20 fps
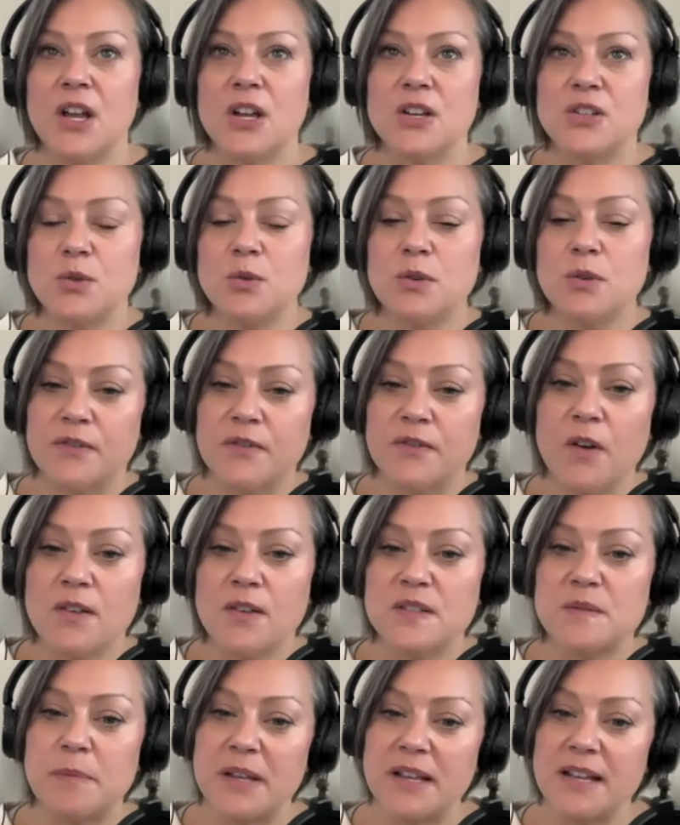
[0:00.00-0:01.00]
true or
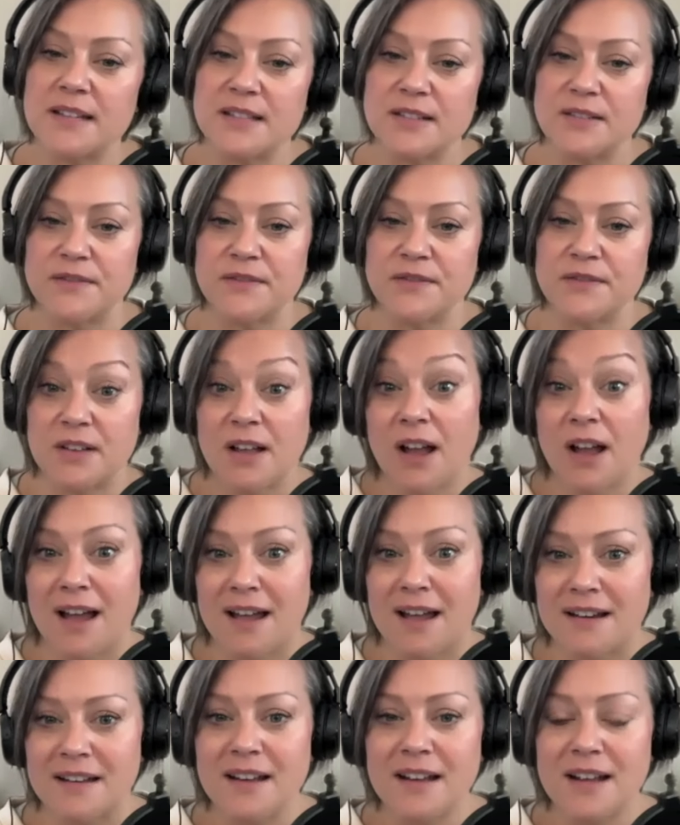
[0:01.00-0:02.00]
false because of
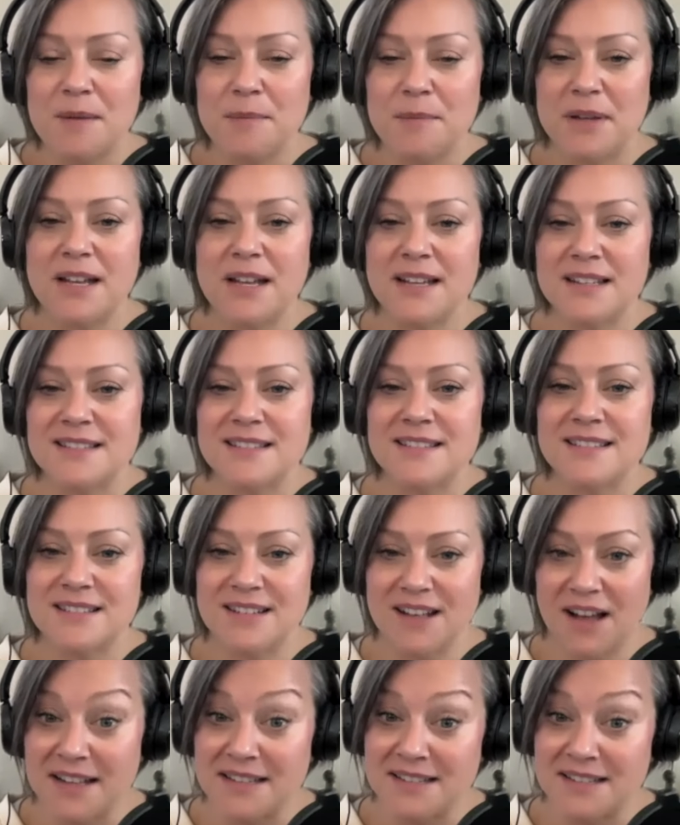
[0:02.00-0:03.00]
God, because
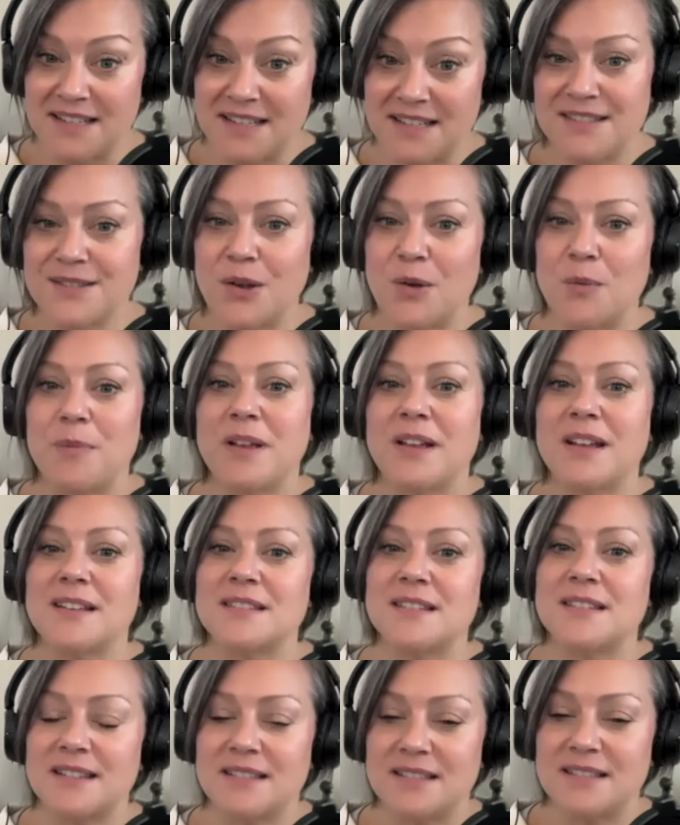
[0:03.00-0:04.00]
God says so,
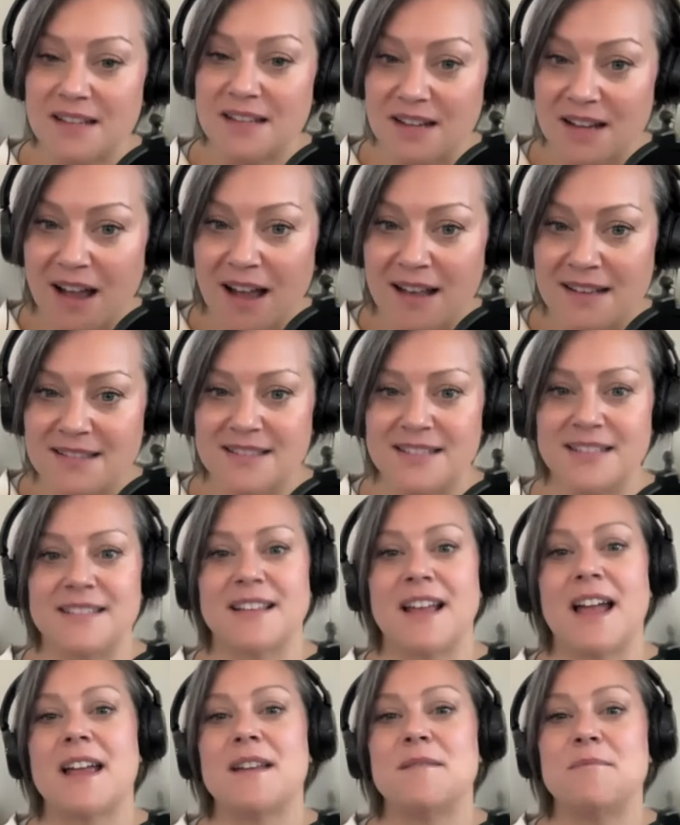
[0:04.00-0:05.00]
because it's God's
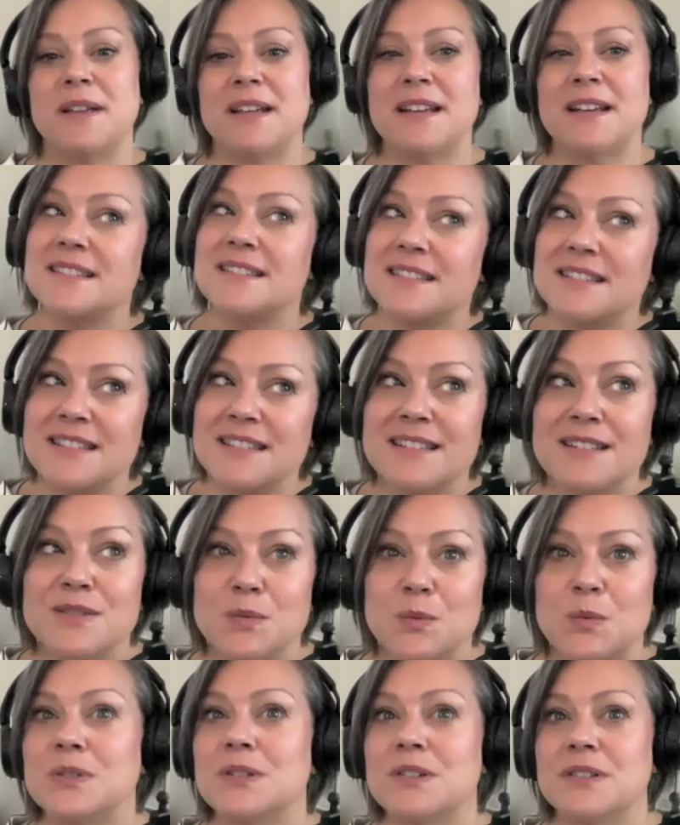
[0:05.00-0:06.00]
design, because this is
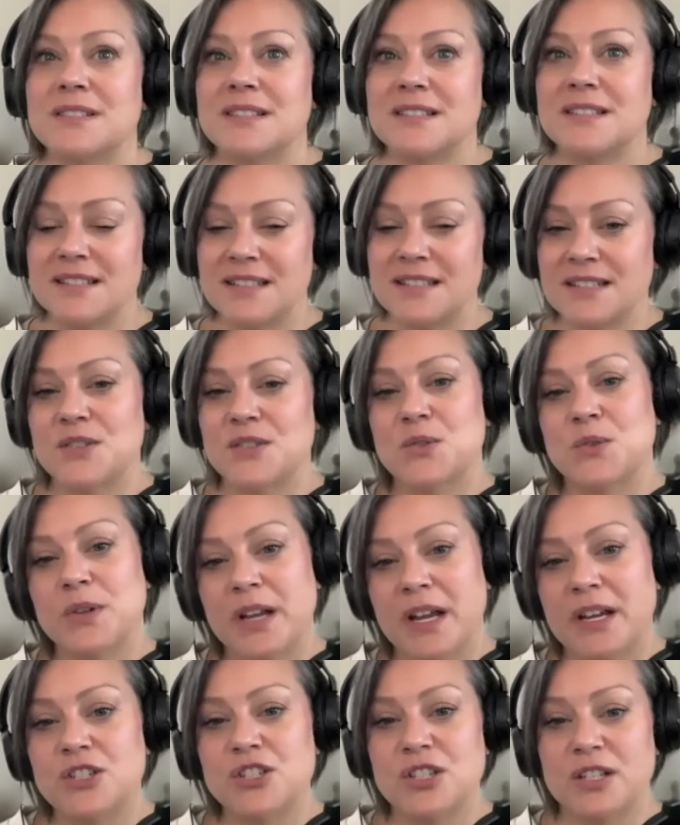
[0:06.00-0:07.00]
his world, this is his
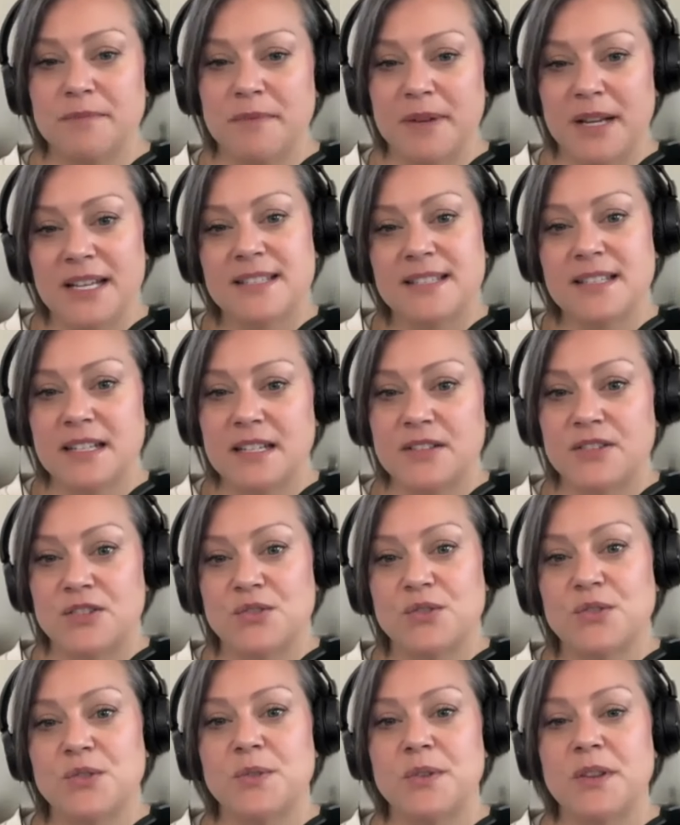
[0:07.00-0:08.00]
creation, because he is
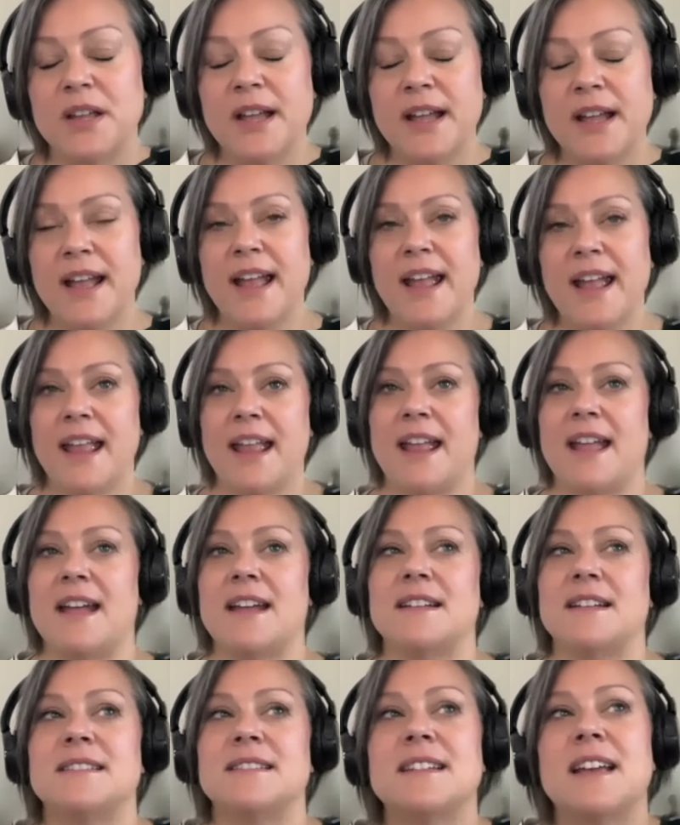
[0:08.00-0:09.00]
truth.
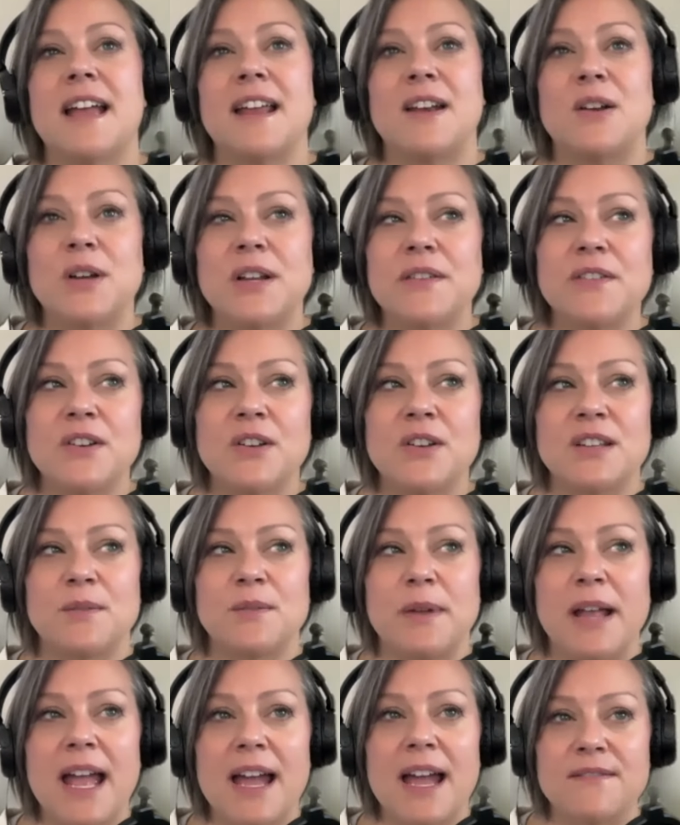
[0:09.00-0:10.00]
And I don't even know that
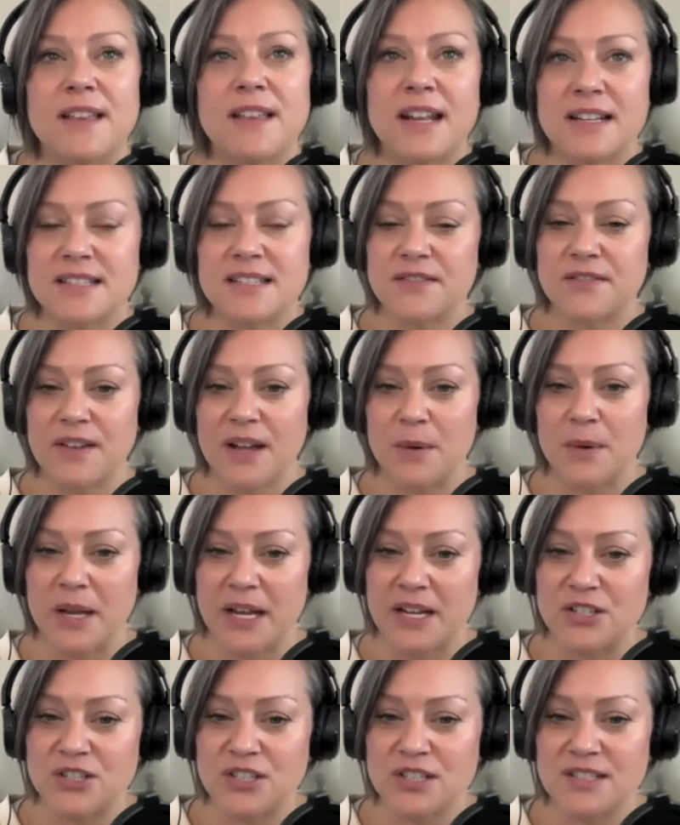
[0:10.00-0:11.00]
we have that as a
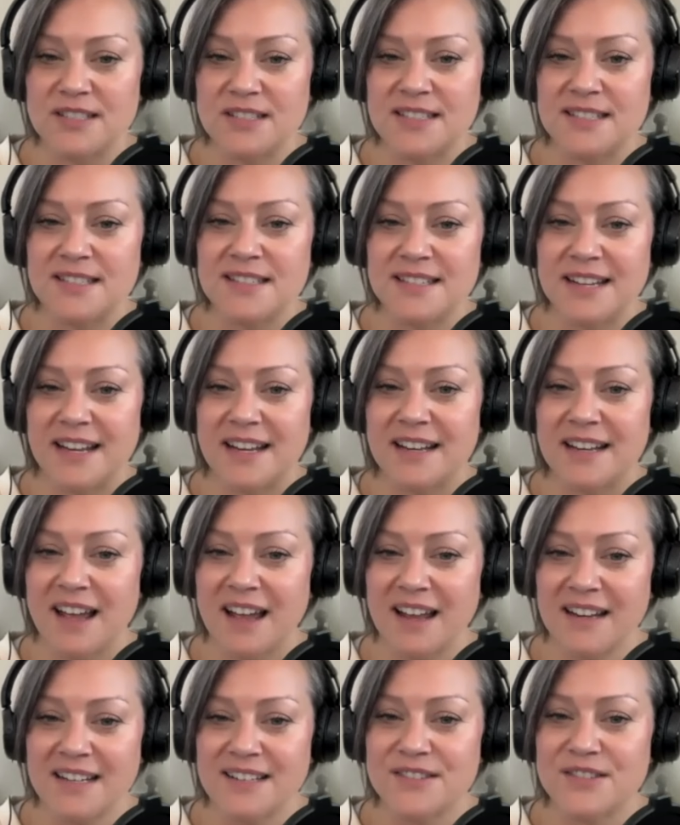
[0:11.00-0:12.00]
foundation to stand
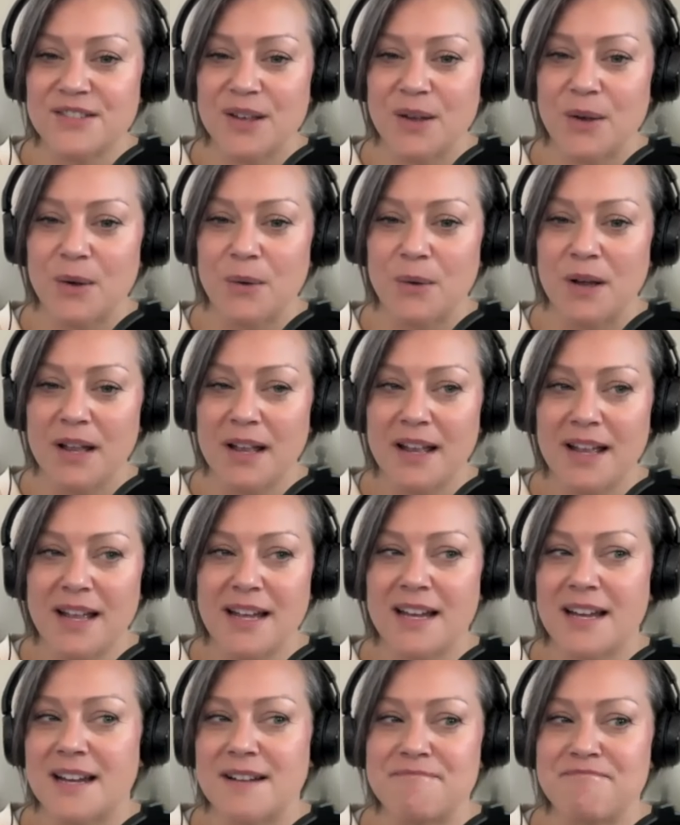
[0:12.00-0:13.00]
on. And so
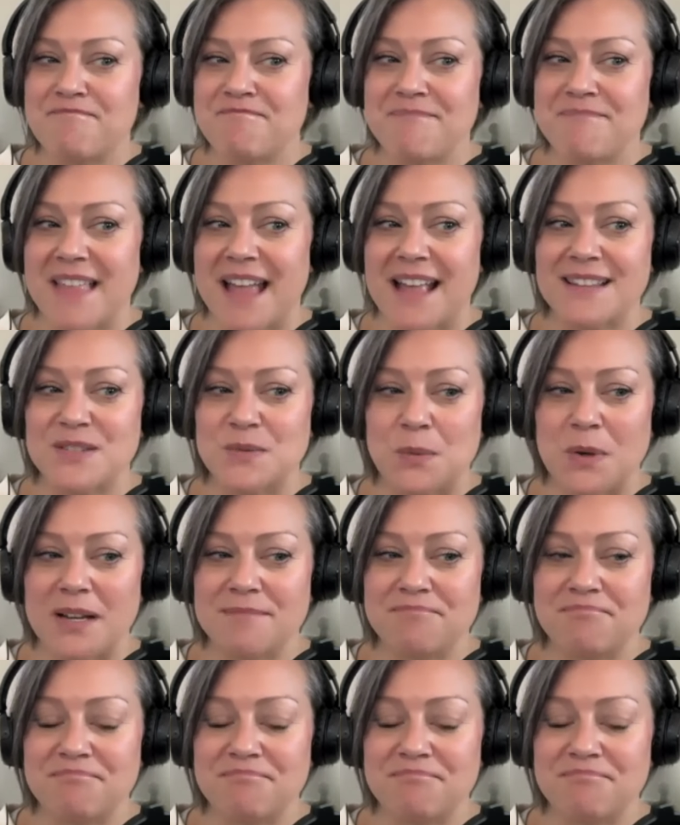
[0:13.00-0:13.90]
um, that's what